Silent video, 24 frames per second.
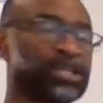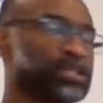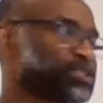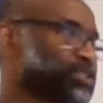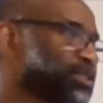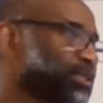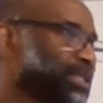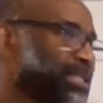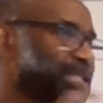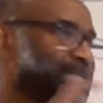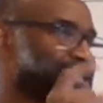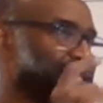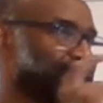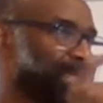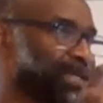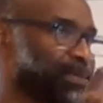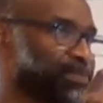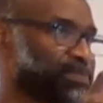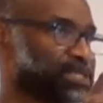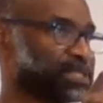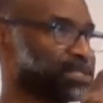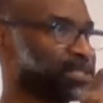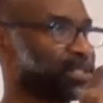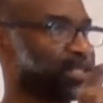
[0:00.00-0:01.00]
So the
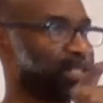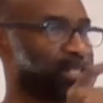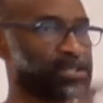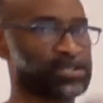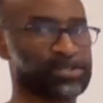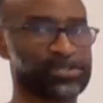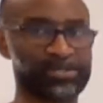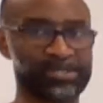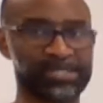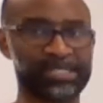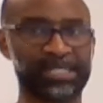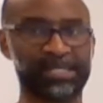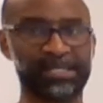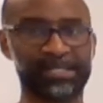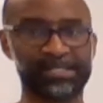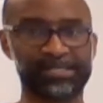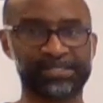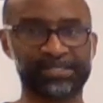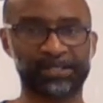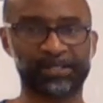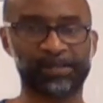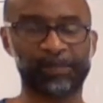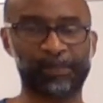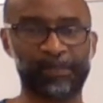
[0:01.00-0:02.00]
names of the letters you see
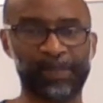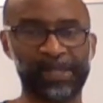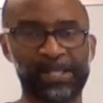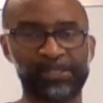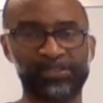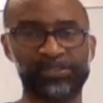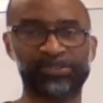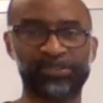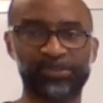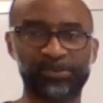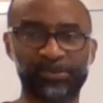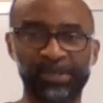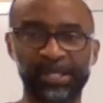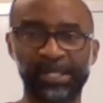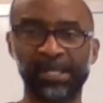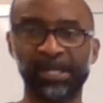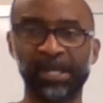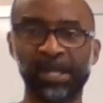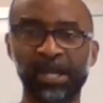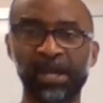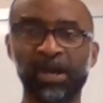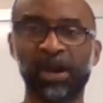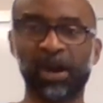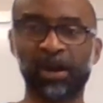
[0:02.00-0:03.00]
listed on page
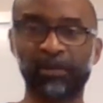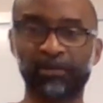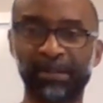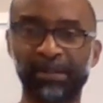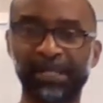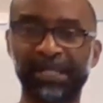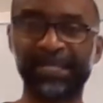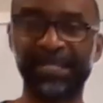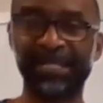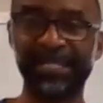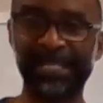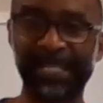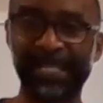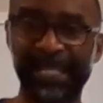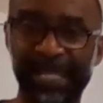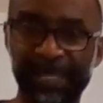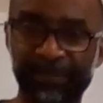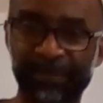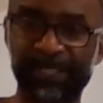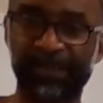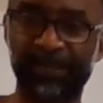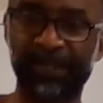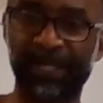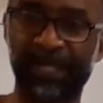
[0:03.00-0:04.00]
3 are really the
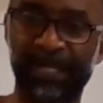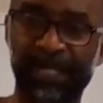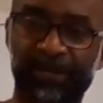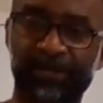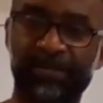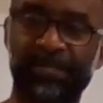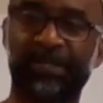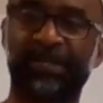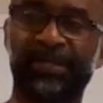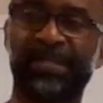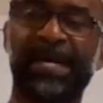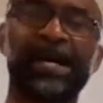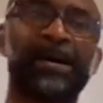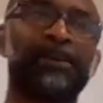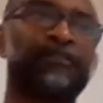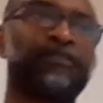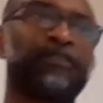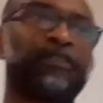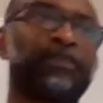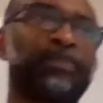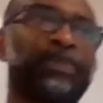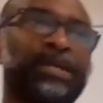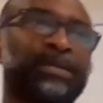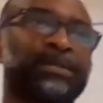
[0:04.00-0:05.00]
names of the letters of the
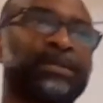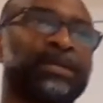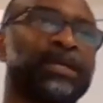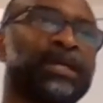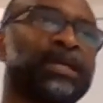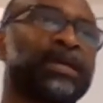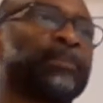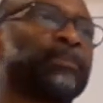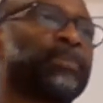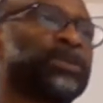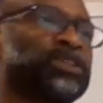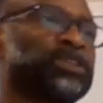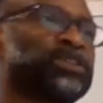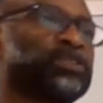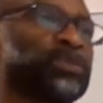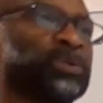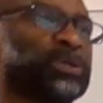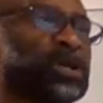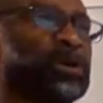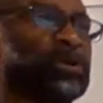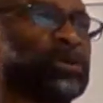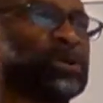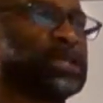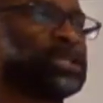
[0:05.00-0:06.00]
alphabet, but you
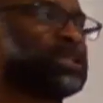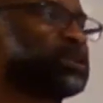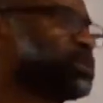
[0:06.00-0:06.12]
would only